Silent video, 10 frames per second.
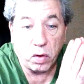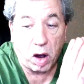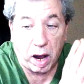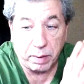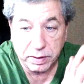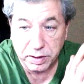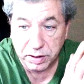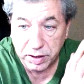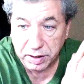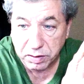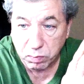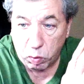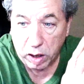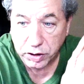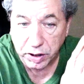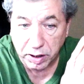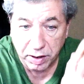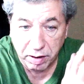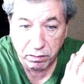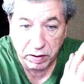I would suggest watching
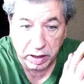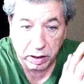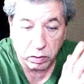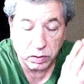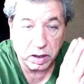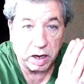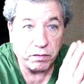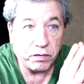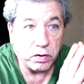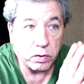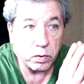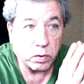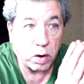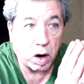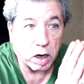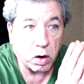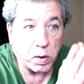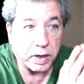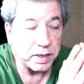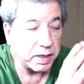their videos if you are
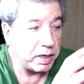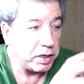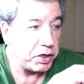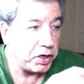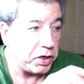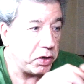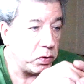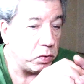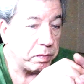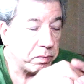going to continue